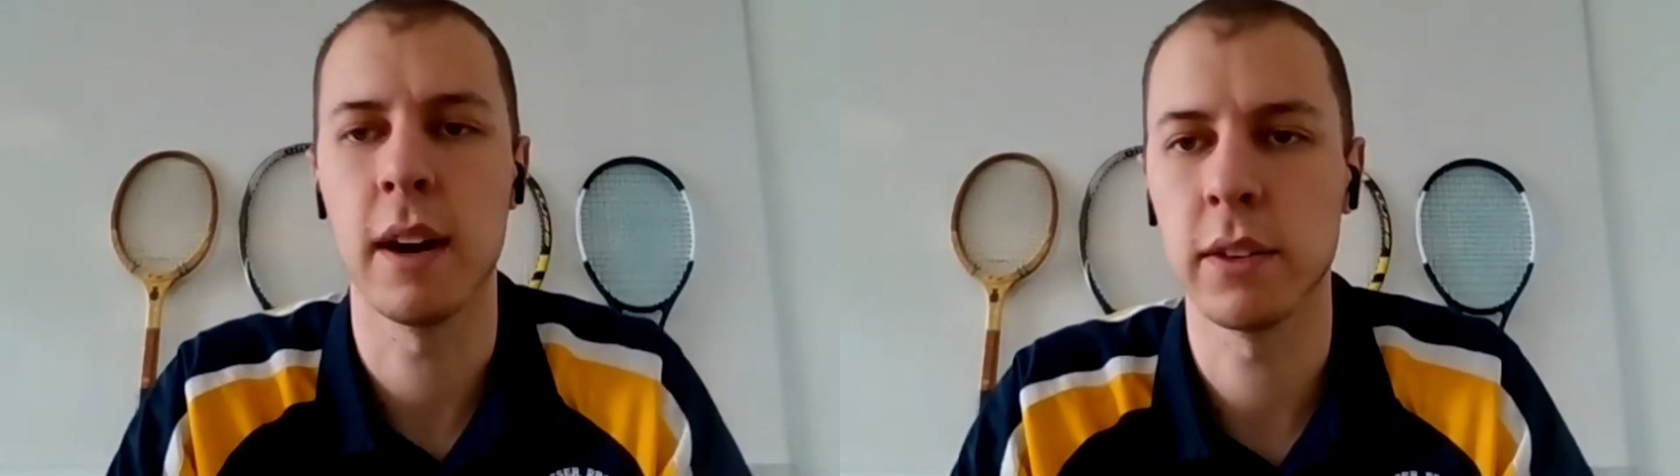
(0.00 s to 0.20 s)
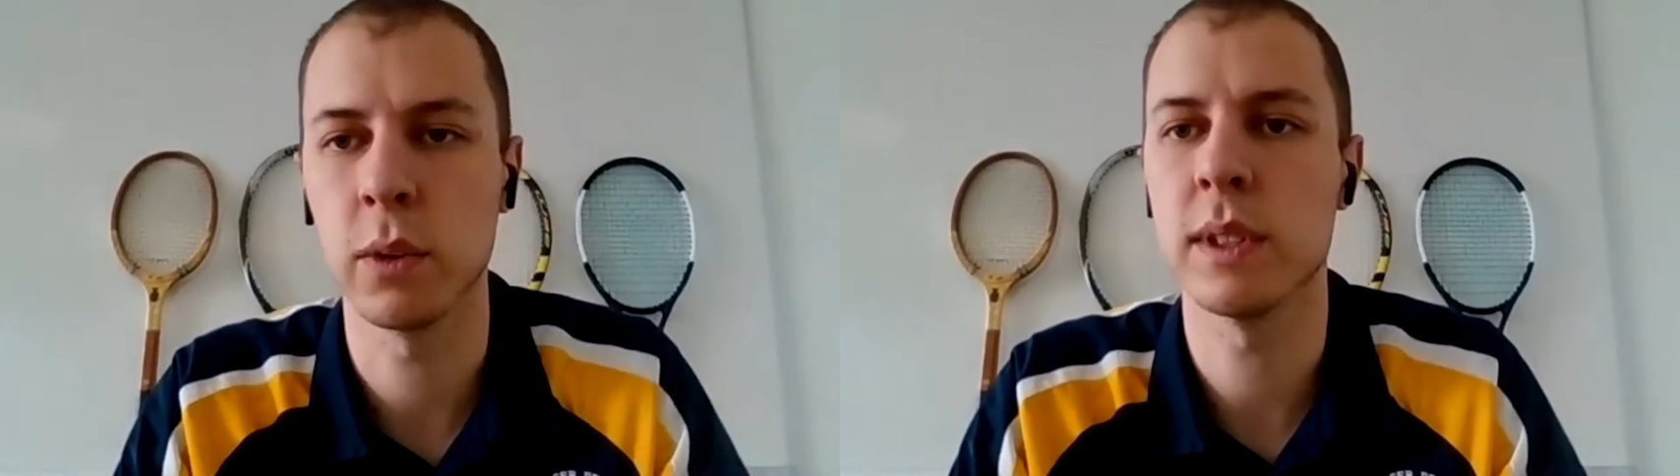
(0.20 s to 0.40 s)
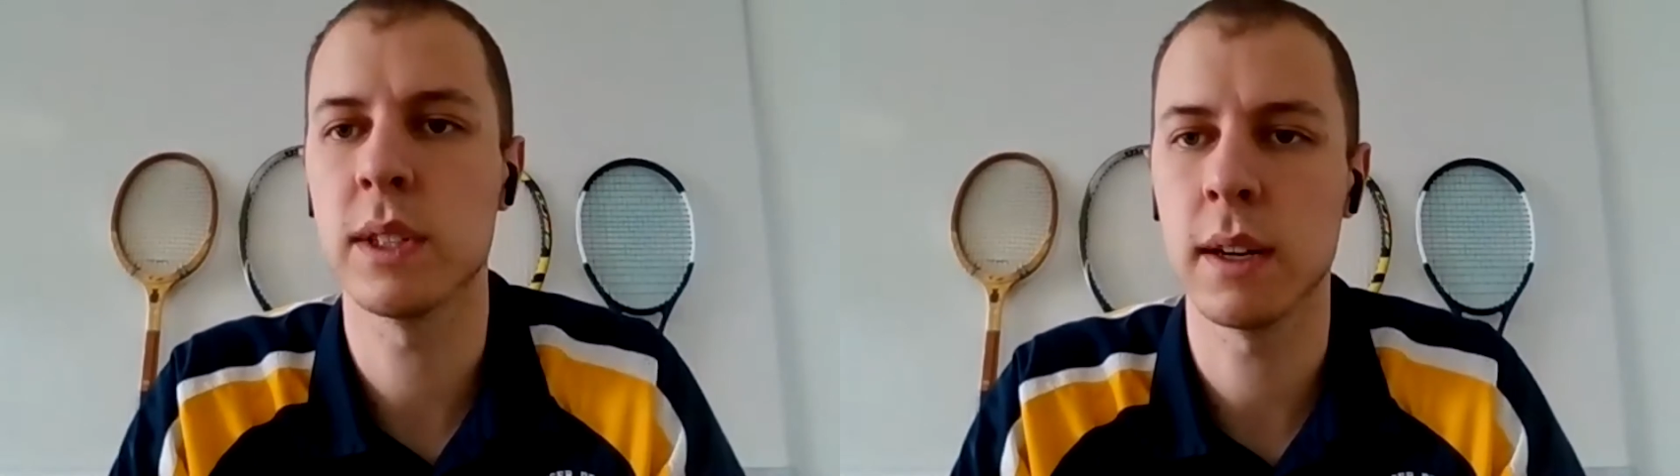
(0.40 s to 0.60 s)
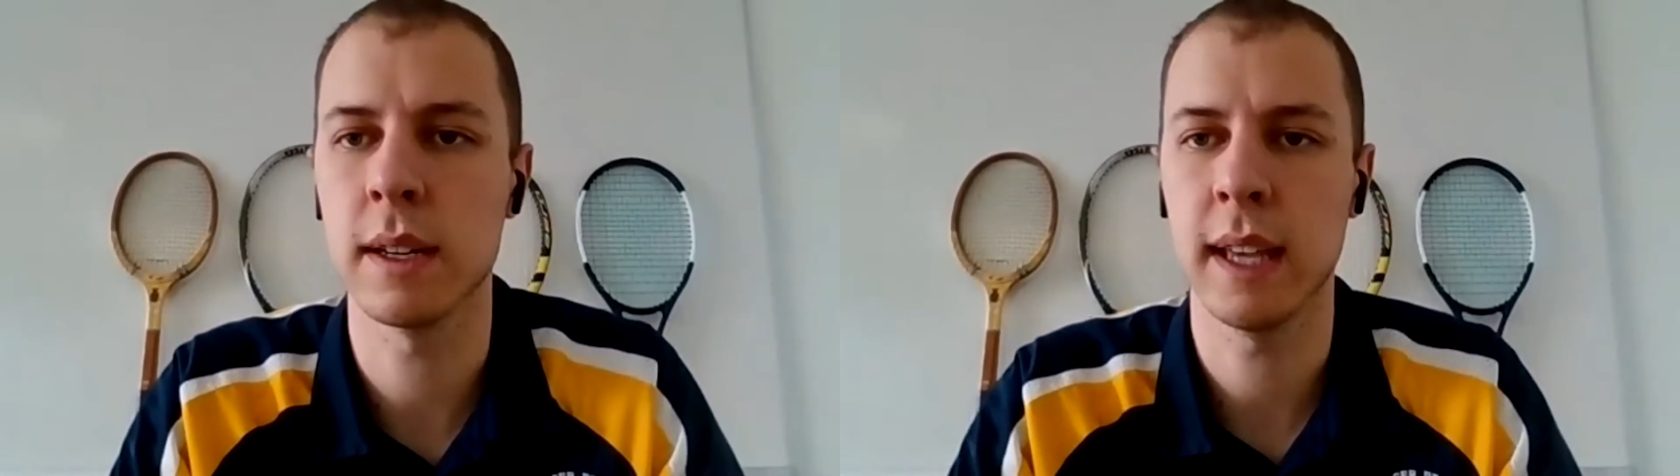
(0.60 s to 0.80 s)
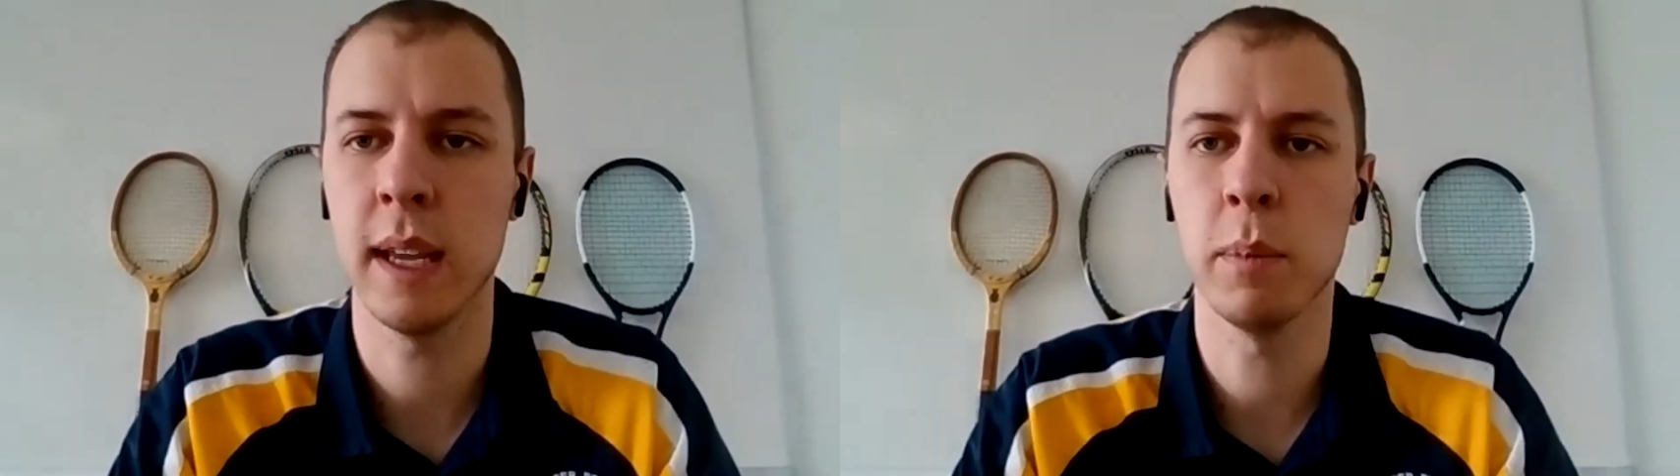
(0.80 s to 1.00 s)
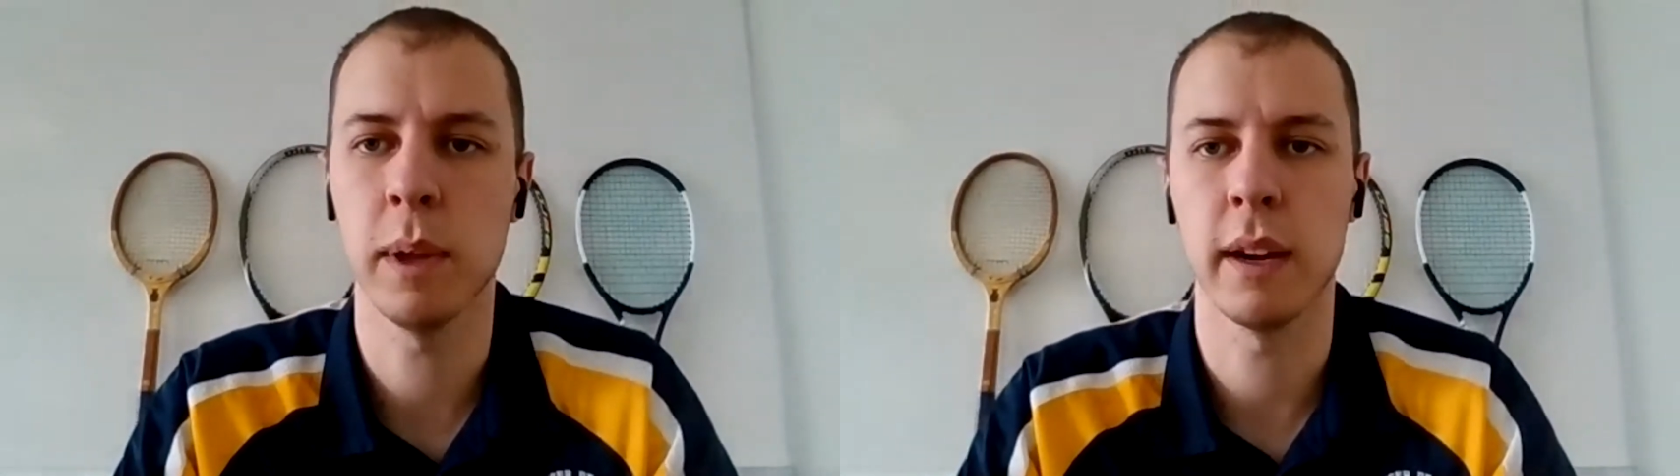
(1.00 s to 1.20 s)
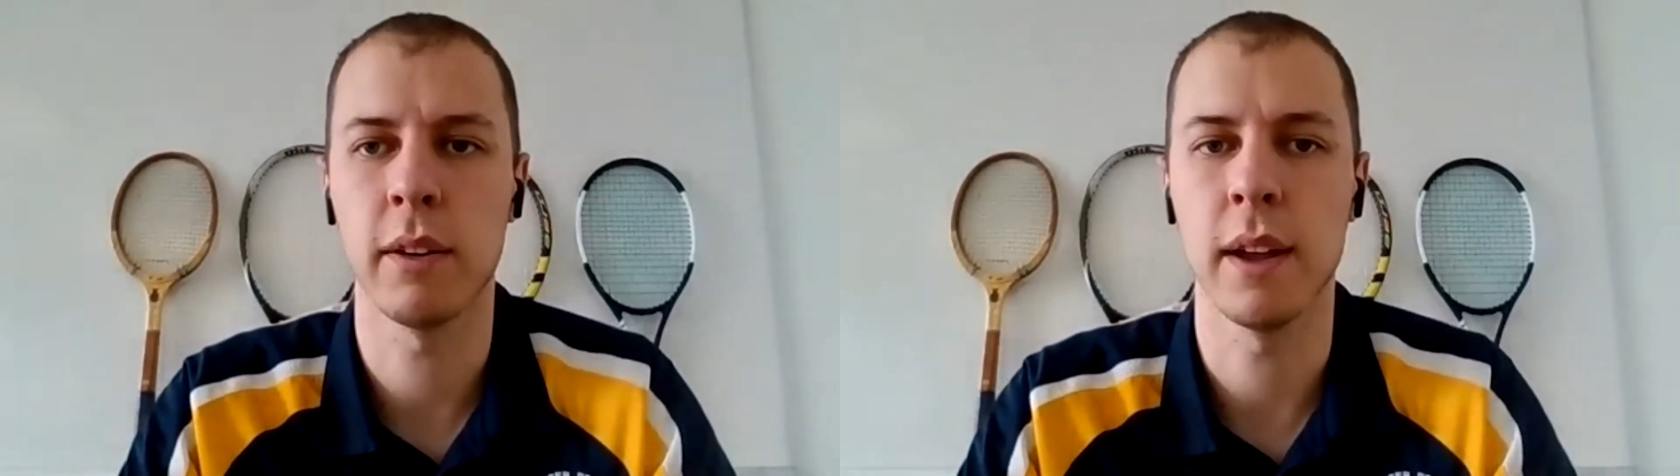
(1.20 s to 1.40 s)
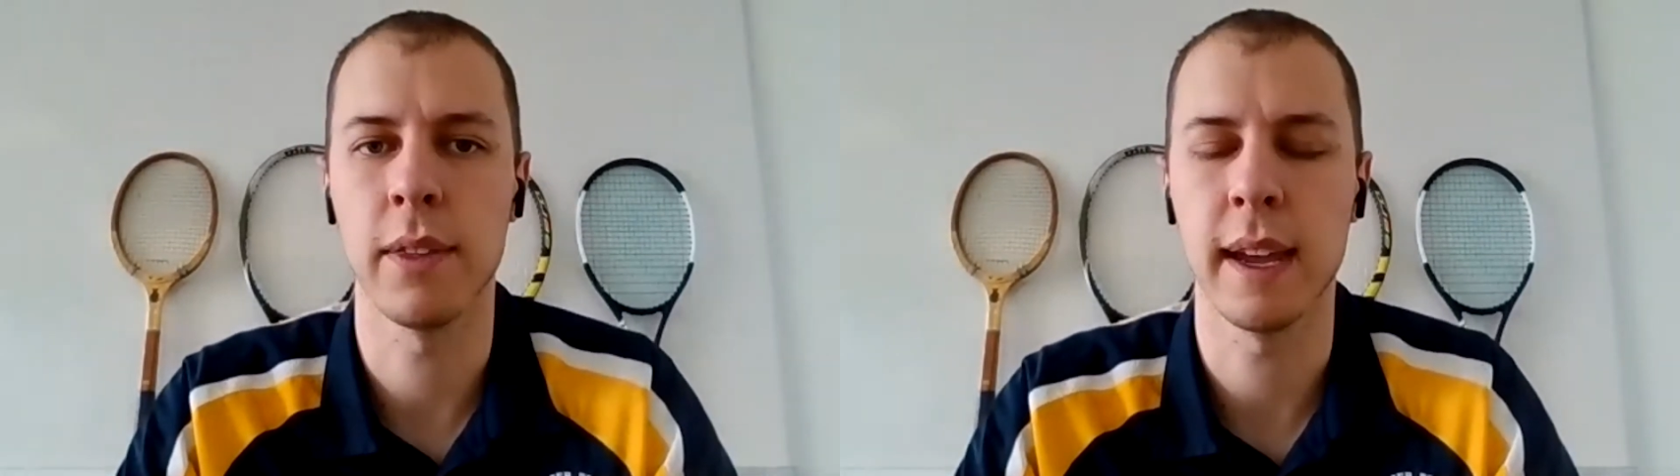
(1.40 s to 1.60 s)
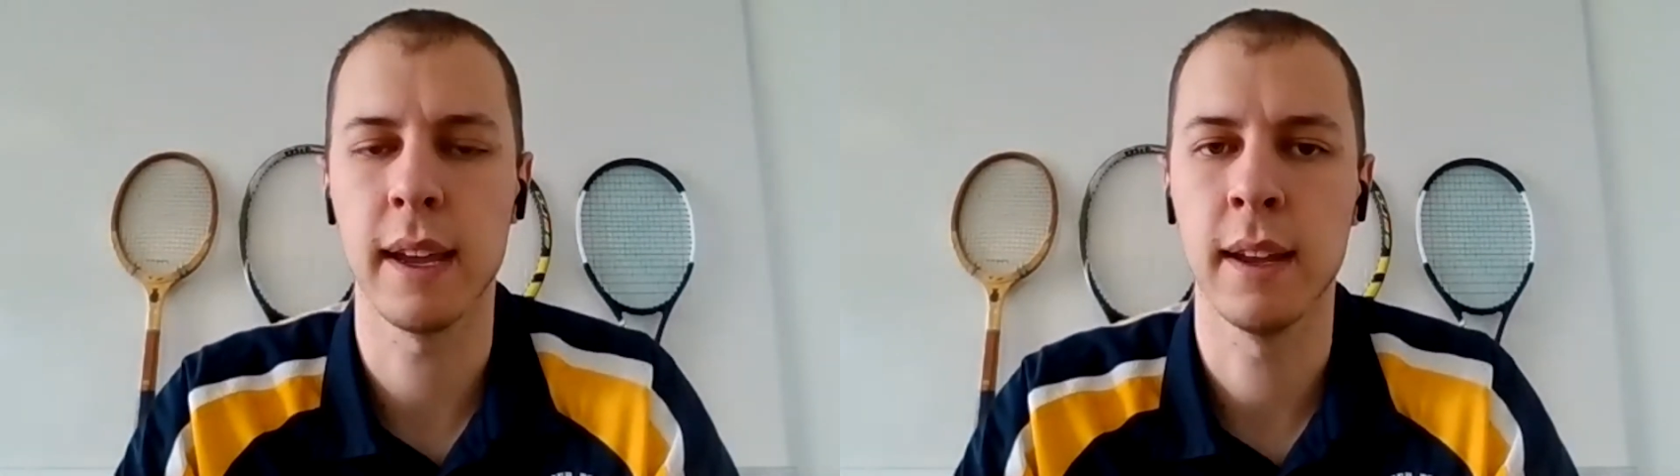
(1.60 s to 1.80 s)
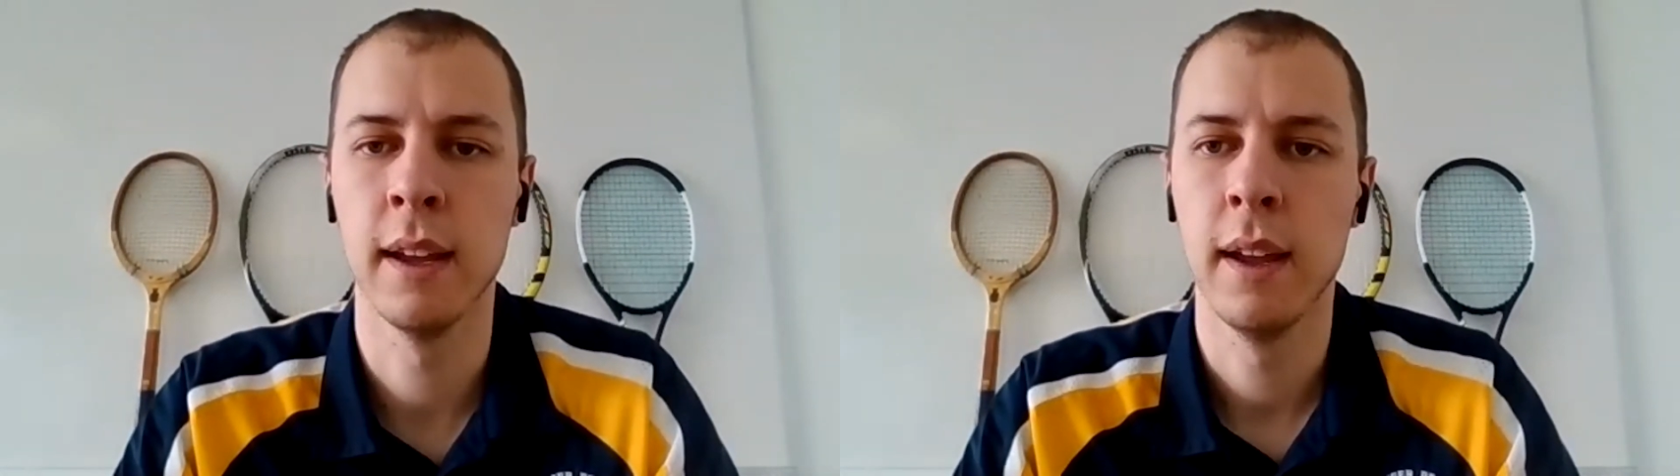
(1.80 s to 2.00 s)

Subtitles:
And so we started to game plan around that